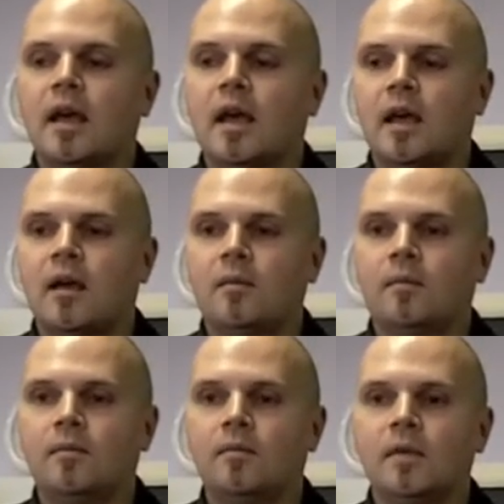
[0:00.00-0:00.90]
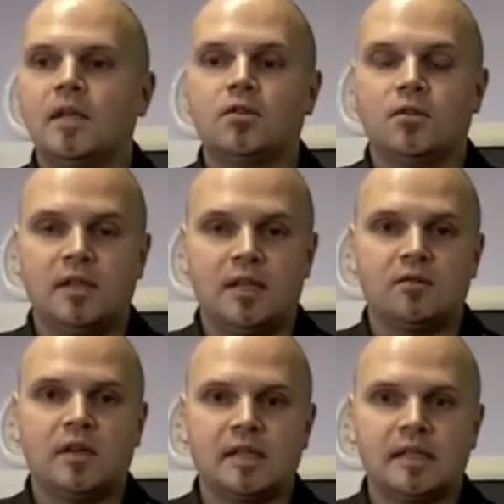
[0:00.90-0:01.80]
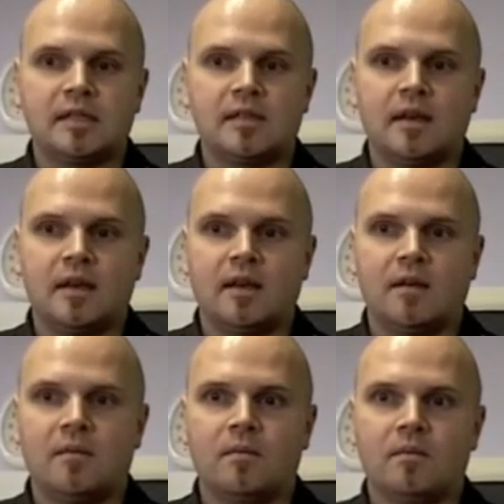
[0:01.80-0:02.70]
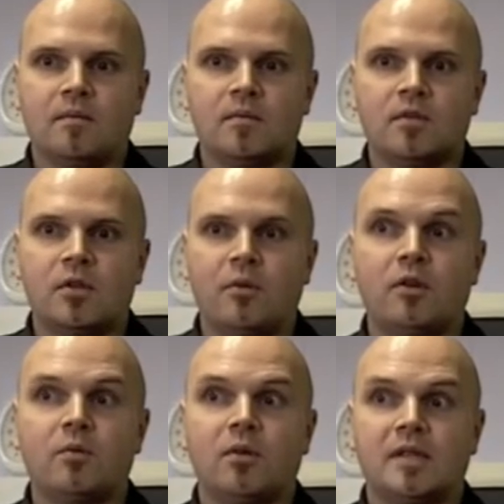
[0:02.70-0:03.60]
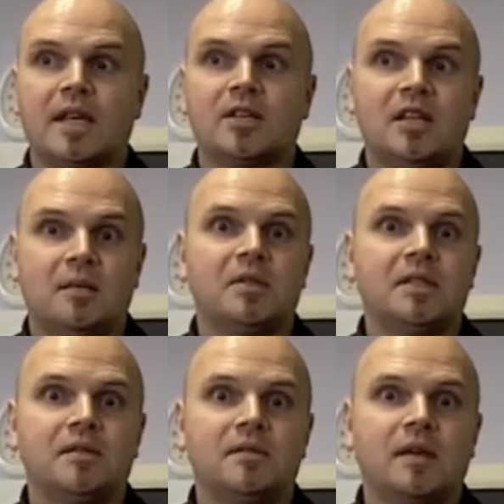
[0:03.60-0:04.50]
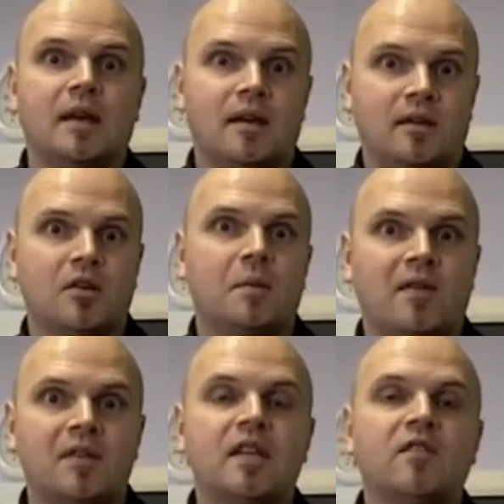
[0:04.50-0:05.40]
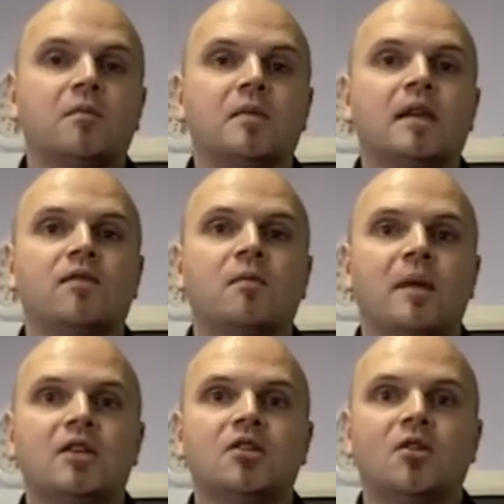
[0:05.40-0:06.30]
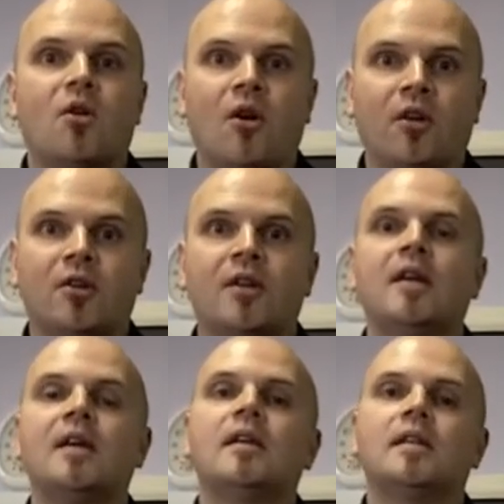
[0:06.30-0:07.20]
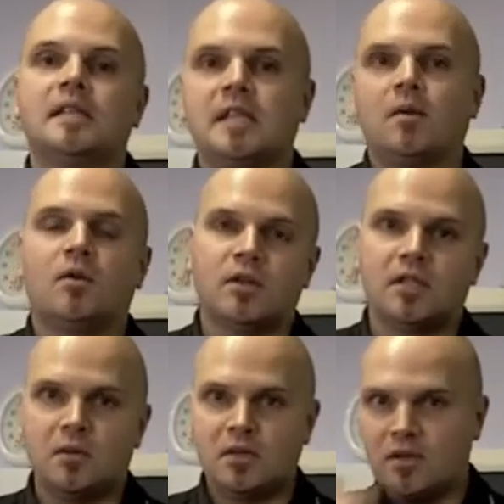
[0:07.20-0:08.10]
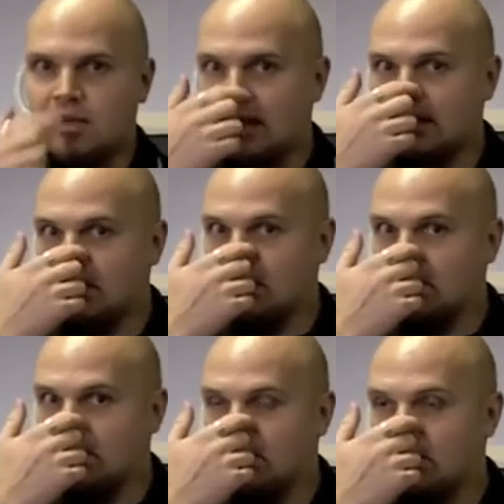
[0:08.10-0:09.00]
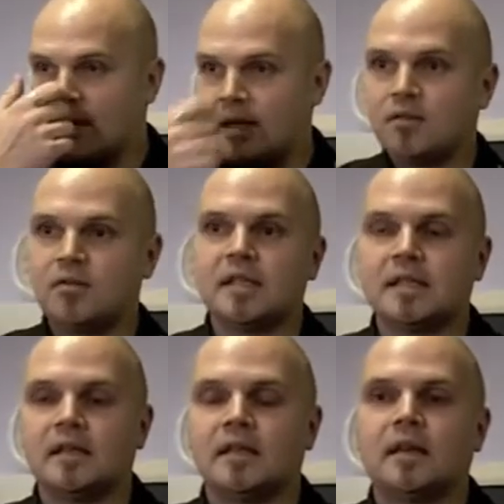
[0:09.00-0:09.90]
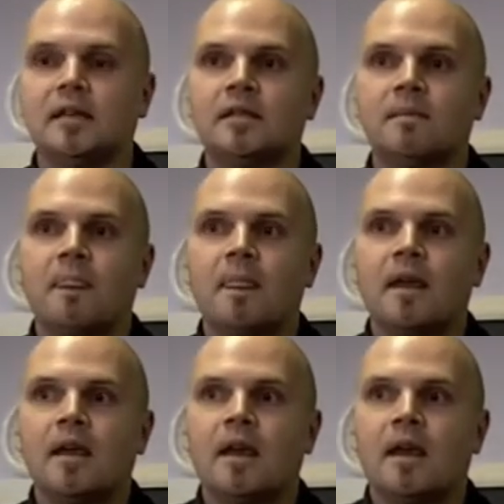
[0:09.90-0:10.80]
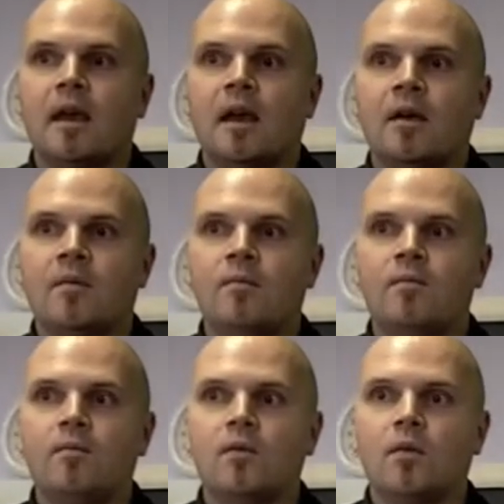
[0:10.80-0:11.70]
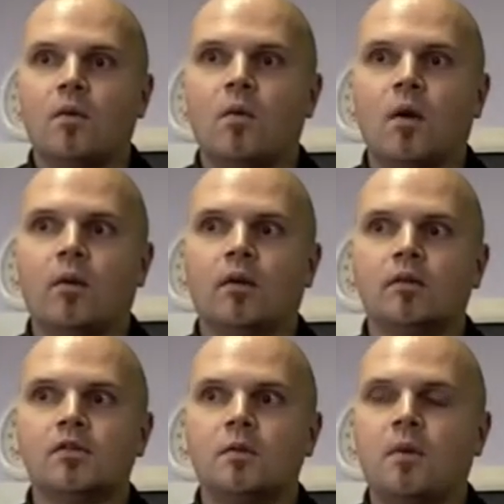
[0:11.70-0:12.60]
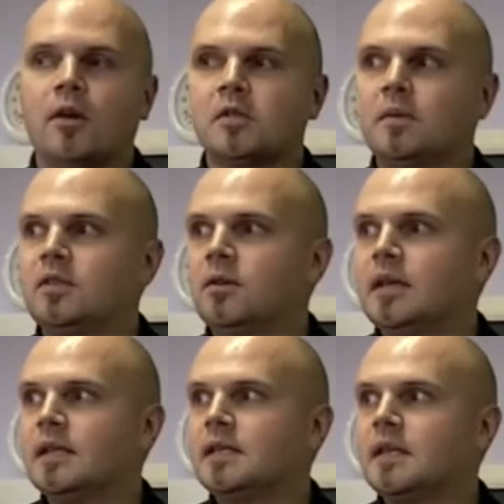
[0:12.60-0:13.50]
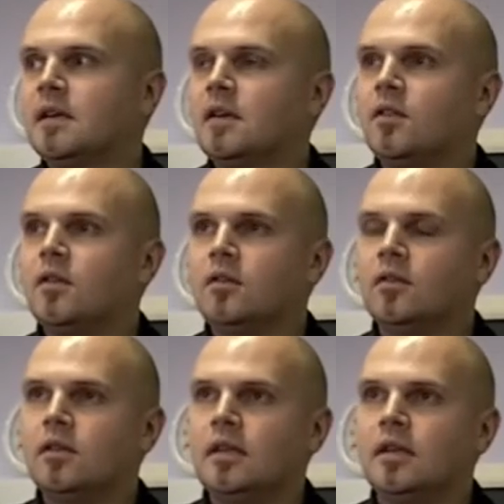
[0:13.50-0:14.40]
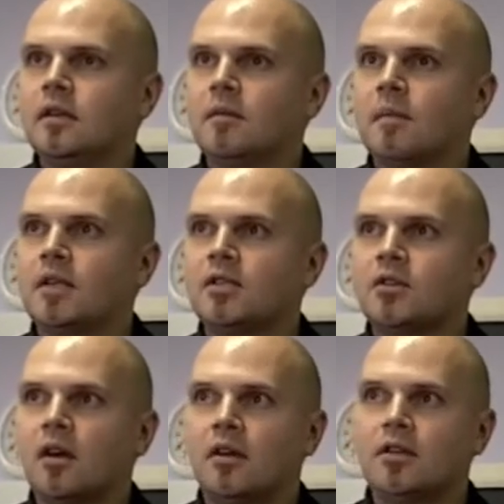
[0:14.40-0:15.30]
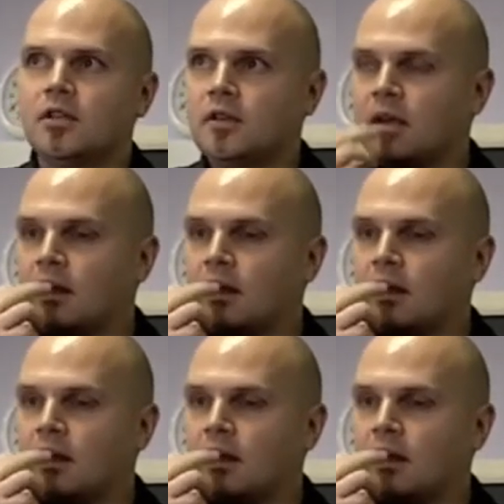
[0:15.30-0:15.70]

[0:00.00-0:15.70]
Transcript: he showed an interest to the point where I was actually able to. I ended up having to give him the information on the same course I was doing last year, so he was quite interested in that. What we're also possibly doing is the Manchester College